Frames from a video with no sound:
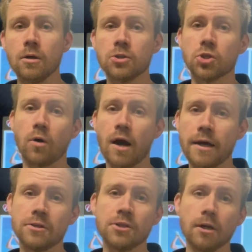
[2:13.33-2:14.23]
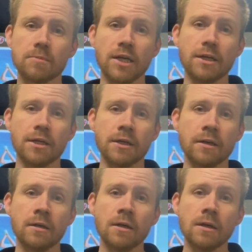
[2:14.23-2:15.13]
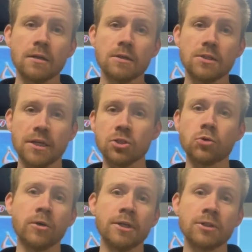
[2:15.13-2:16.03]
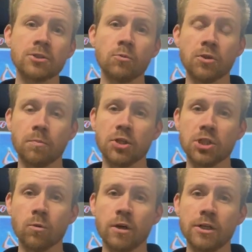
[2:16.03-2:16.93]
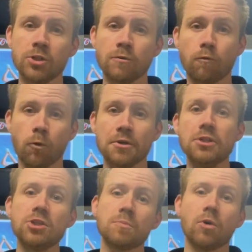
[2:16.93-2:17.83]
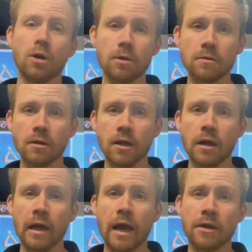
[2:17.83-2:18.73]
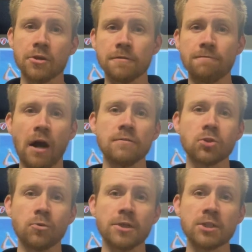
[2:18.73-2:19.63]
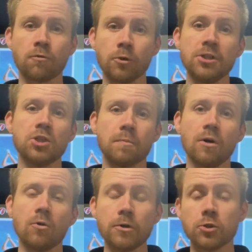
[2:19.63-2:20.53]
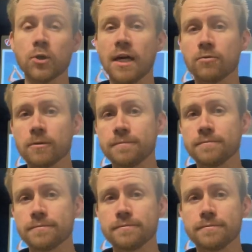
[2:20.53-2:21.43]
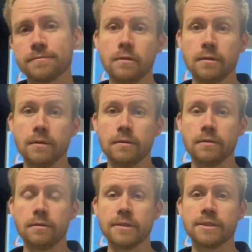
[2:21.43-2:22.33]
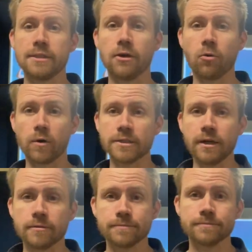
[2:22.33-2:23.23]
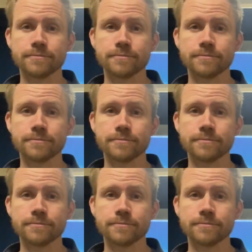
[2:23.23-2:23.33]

So I ended up taking 10 swings with a pitching wedge for each ball and then five swings for each ball with a driver. Let's see how it worked out.